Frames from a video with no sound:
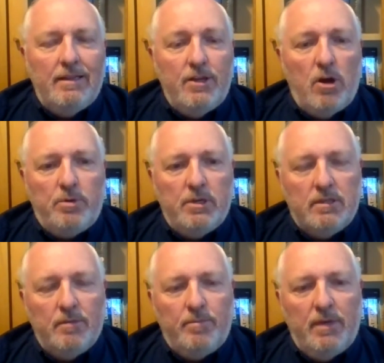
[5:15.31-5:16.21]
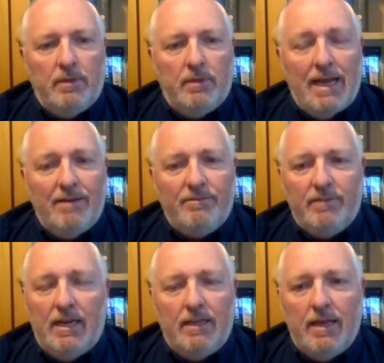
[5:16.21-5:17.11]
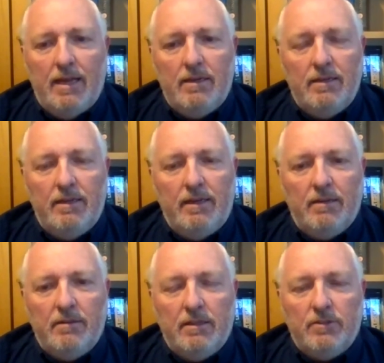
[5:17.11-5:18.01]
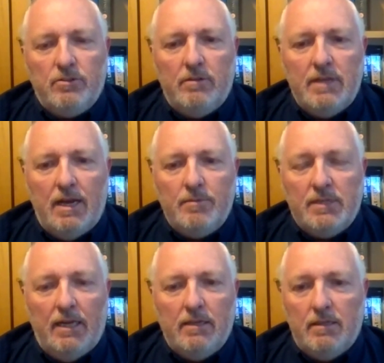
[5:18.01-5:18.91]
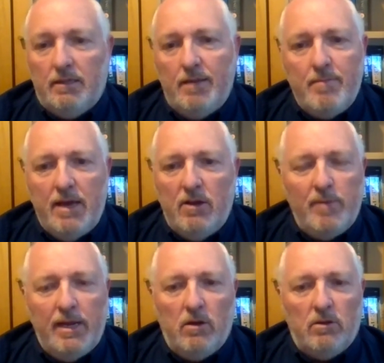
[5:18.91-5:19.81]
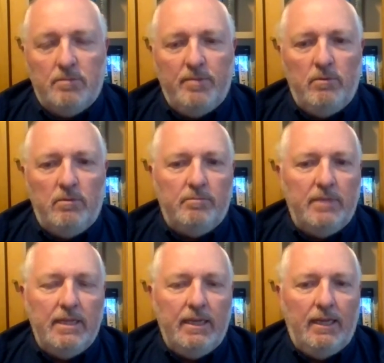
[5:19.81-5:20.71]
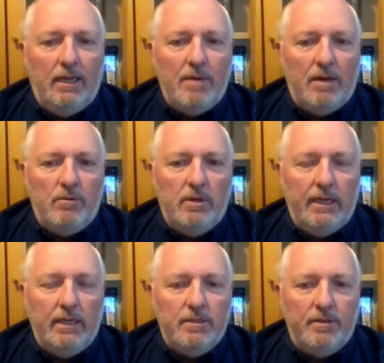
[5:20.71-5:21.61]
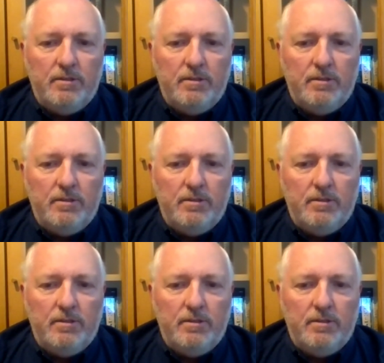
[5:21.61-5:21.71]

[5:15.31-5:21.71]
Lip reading: the options that people have, and then the sort of timescales that they may or may not be thinking about working to.